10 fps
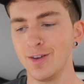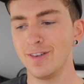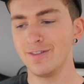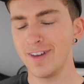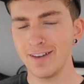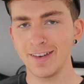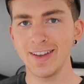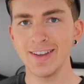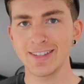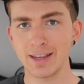own
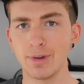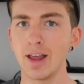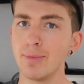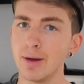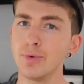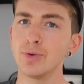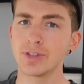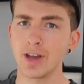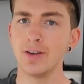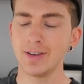very similar but
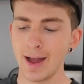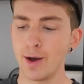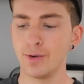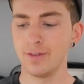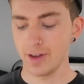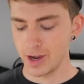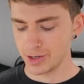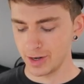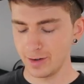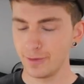more toned down
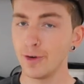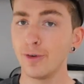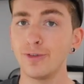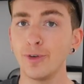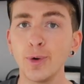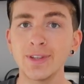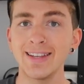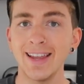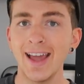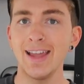version for
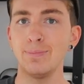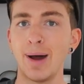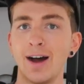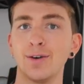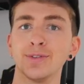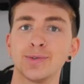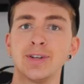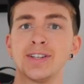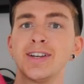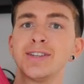forty-eight pounds,
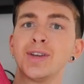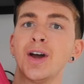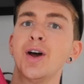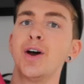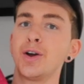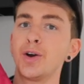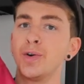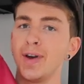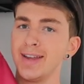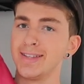which is
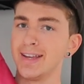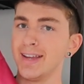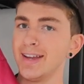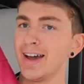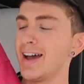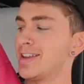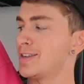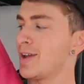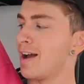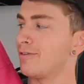crazy. Uh, so
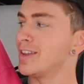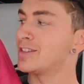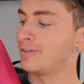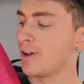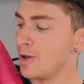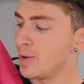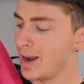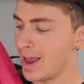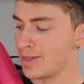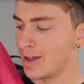you have this
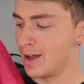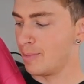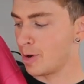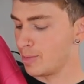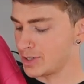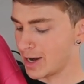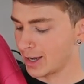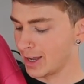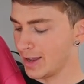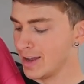faux leather bomber
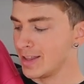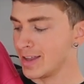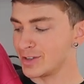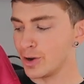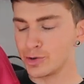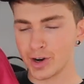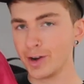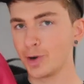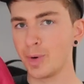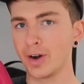jacket. There's no
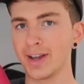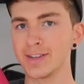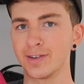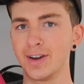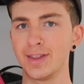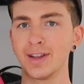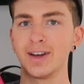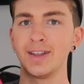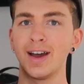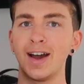triangle pockets or anything
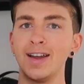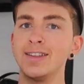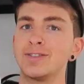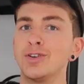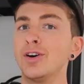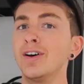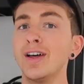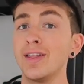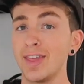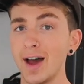like that. It's not
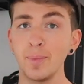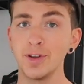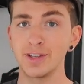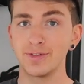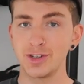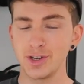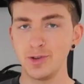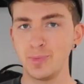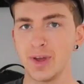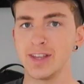that much of a
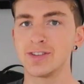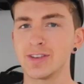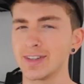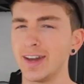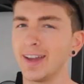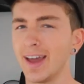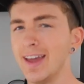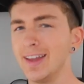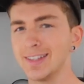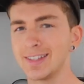dupe. It's just like
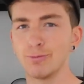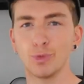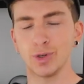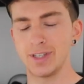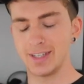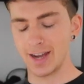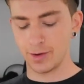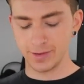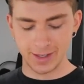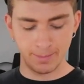a watered
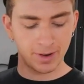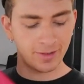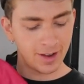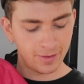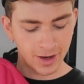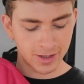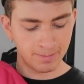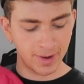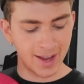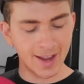down, simplified
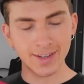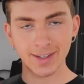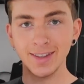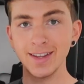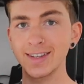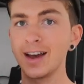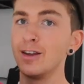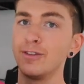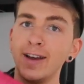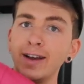version, but it is in this kind
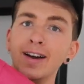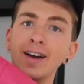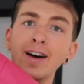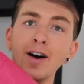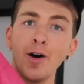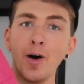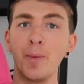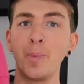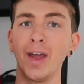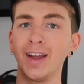of like
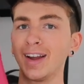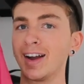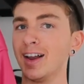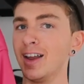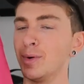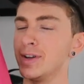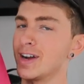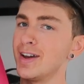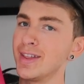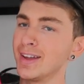hot pink colour, which
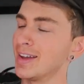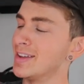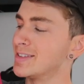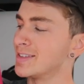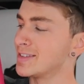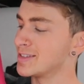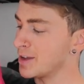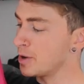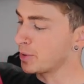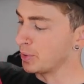I think is
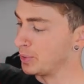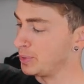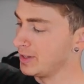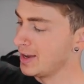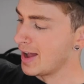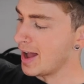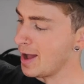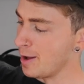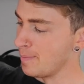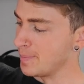so cool.
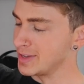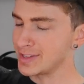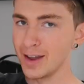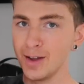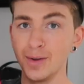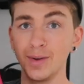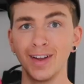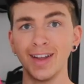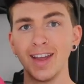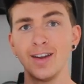Um, so
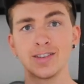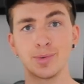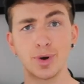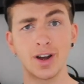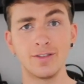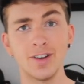here is the Prada